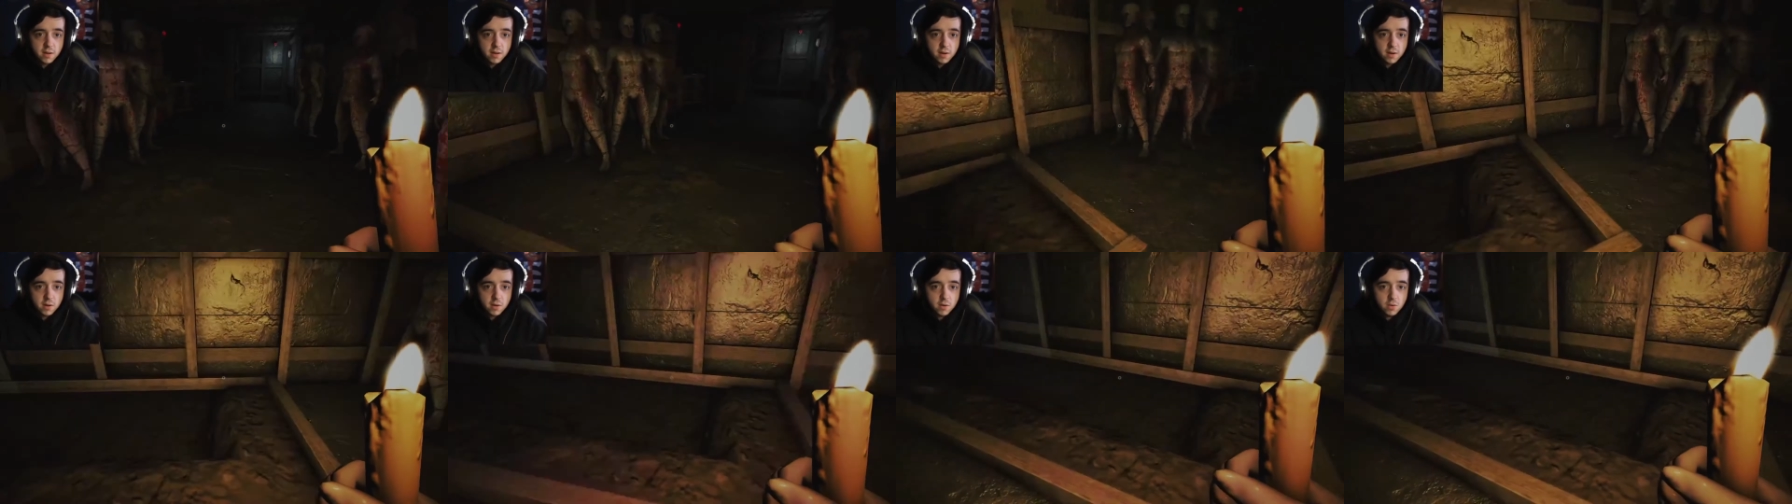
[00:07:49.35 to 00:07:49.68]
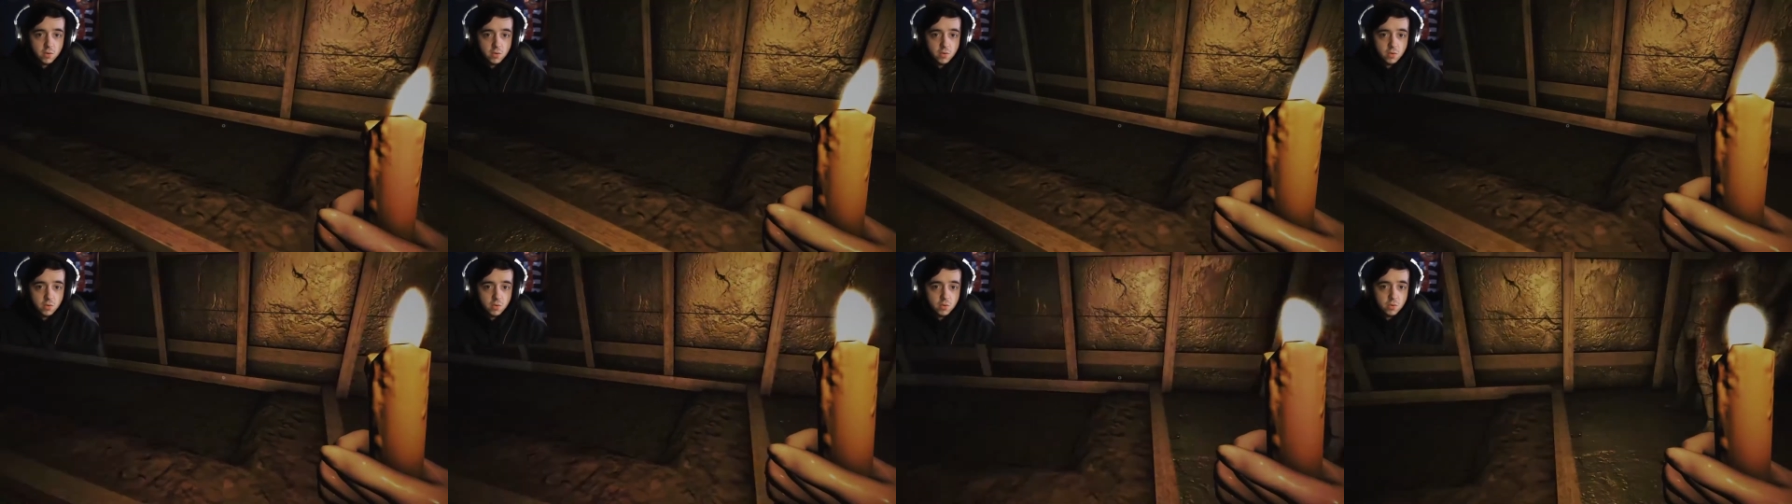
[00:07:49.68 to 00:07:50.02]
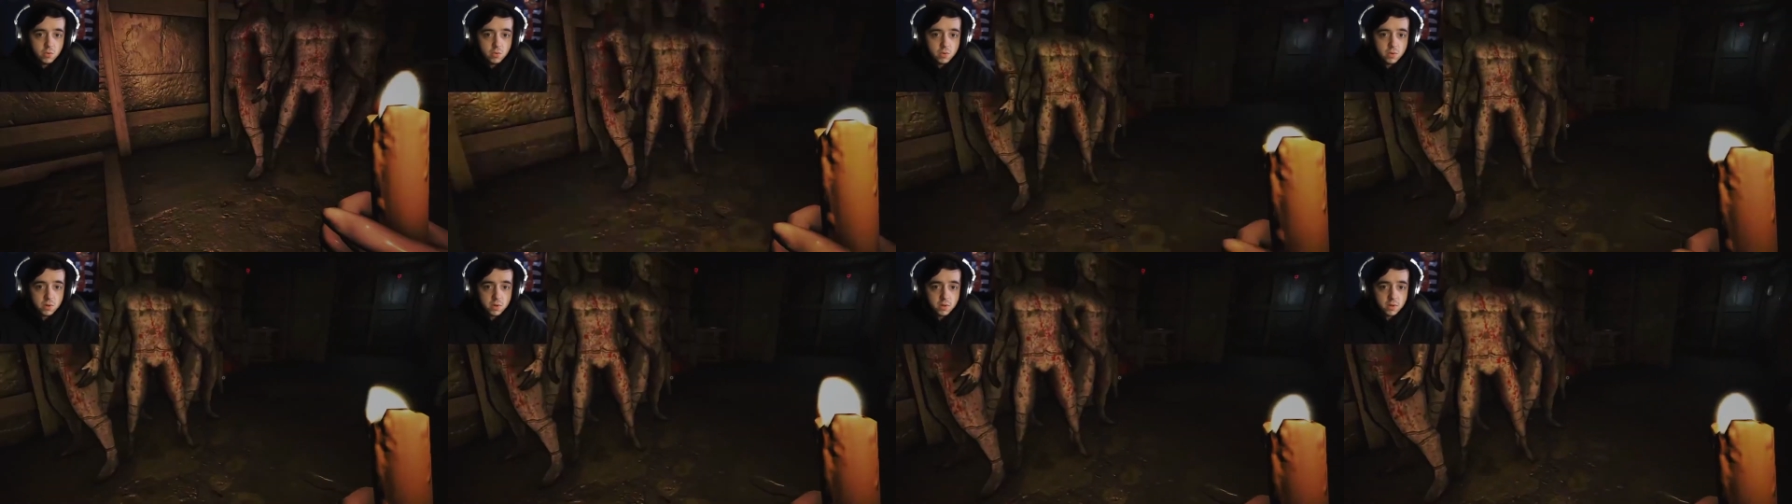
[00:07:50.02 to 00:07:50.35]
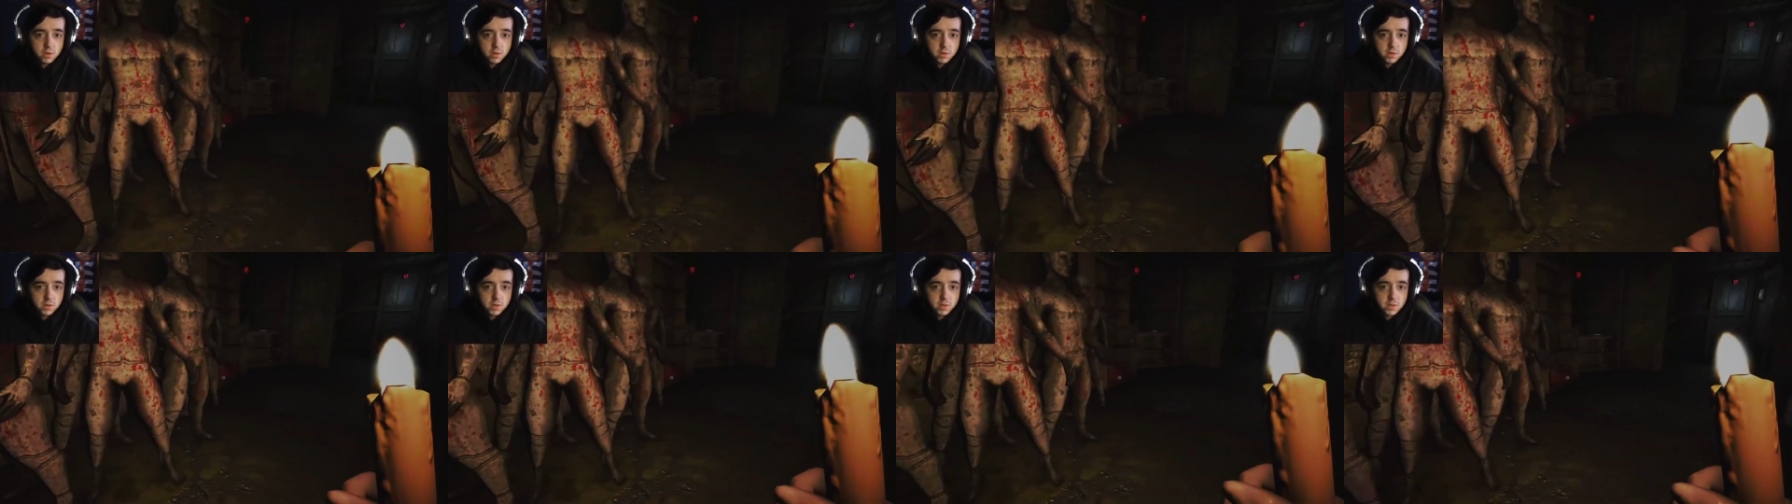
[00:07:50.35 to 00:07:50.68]
Oh,
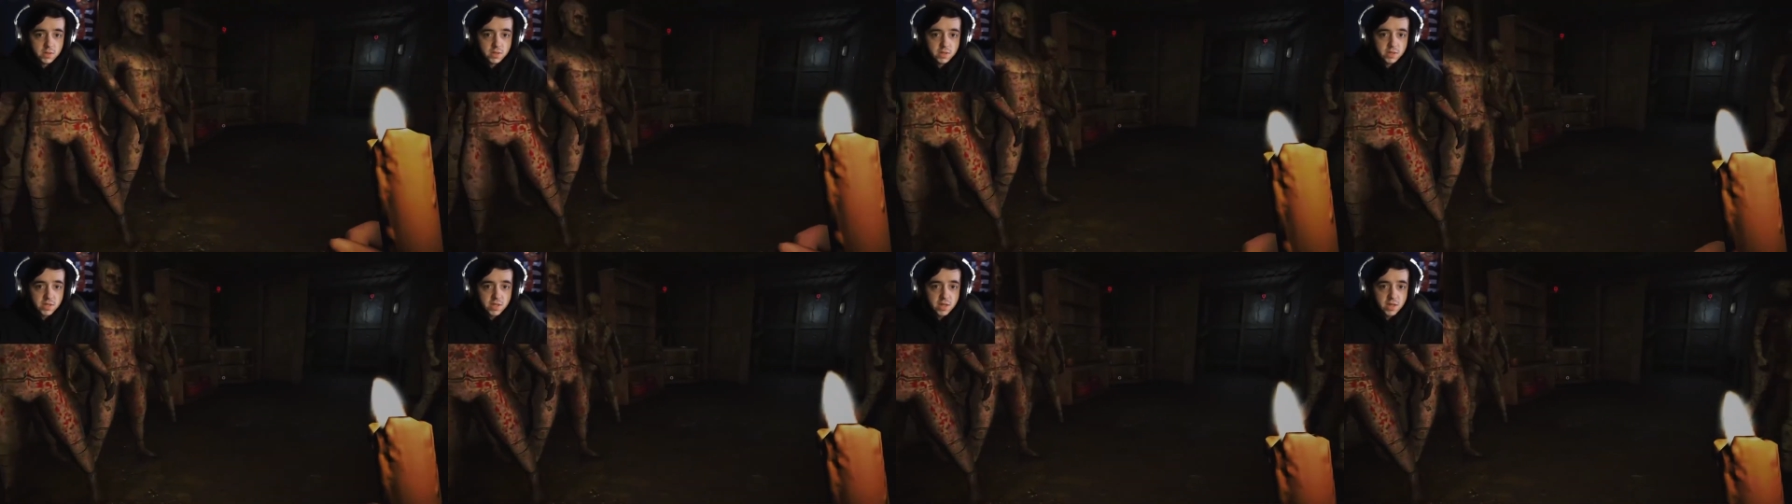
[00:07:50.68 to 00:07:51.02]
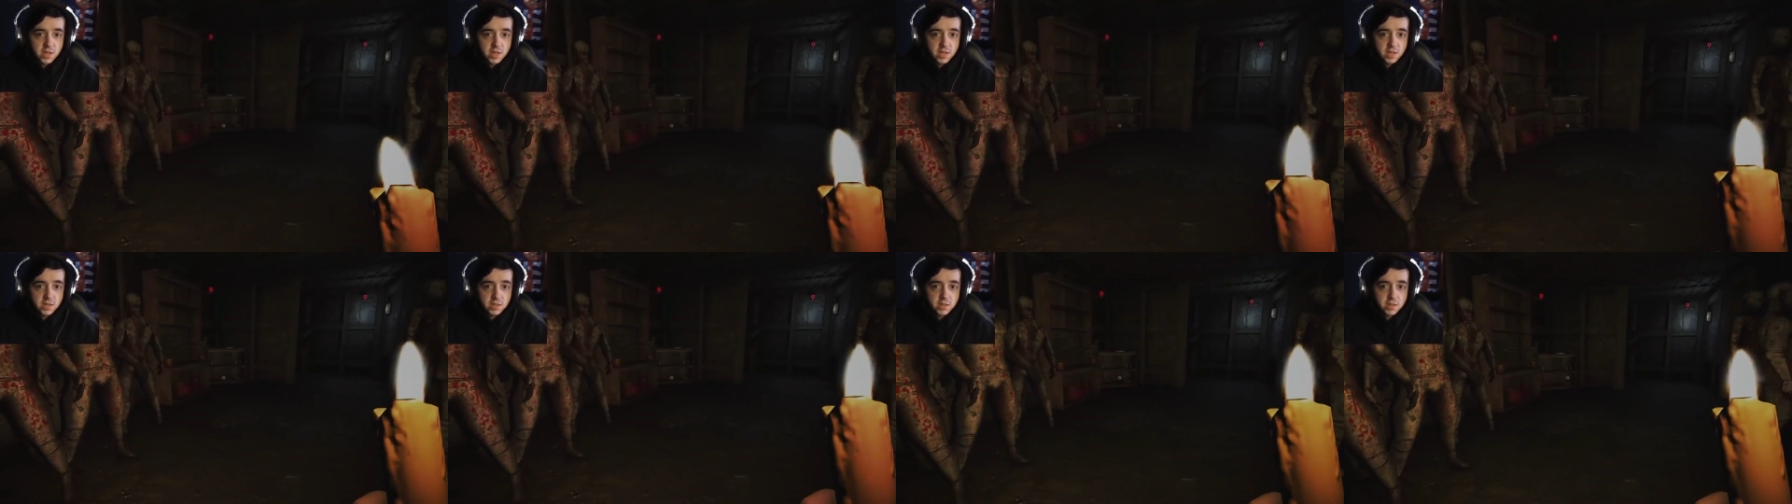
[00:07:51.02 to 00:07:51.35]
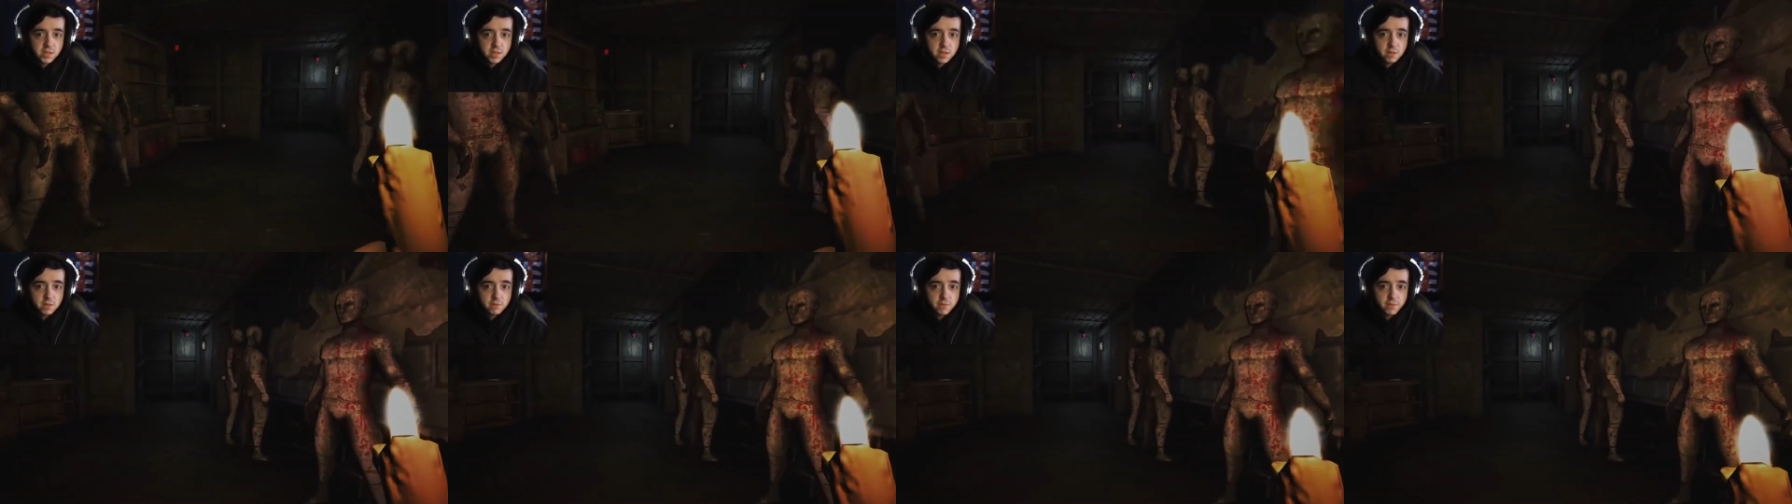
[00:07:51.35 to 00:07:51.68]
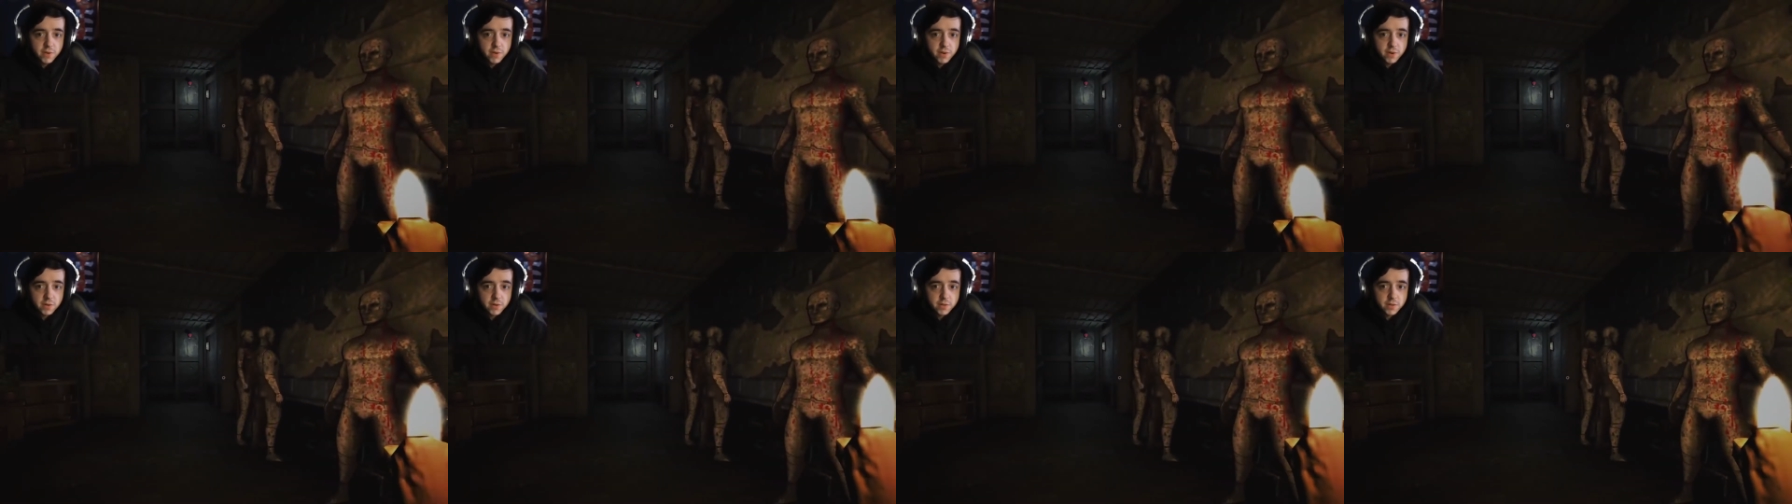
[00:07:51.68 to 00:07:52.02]
this is the
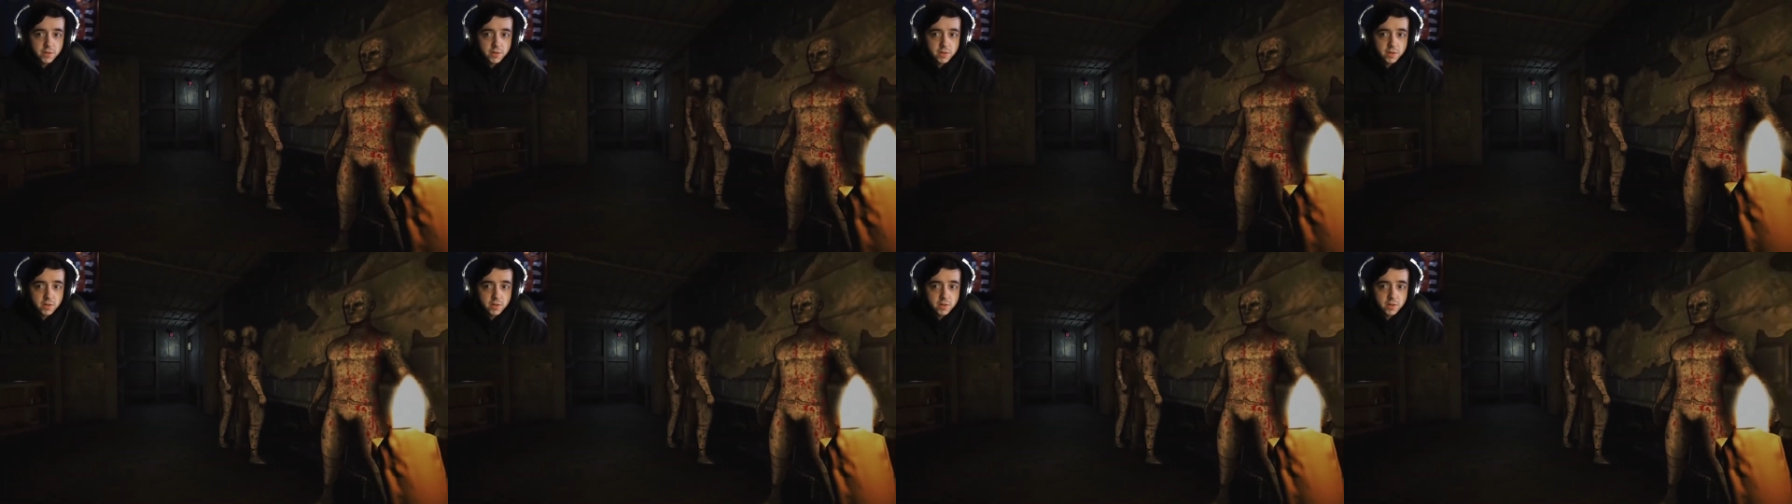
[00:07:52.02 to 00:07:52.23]
first.